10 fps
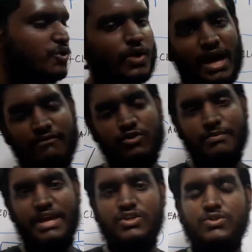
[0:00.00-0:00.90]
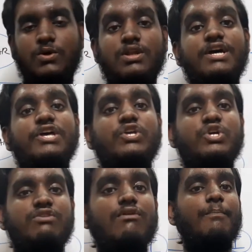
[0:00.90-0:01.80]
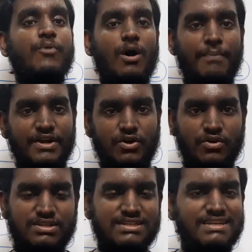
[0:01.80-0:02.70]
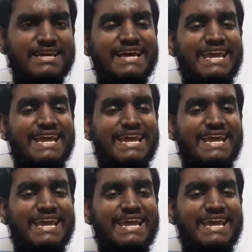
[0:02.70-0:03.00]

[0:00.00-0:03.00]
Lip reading: you have to make sure you give proper introduction.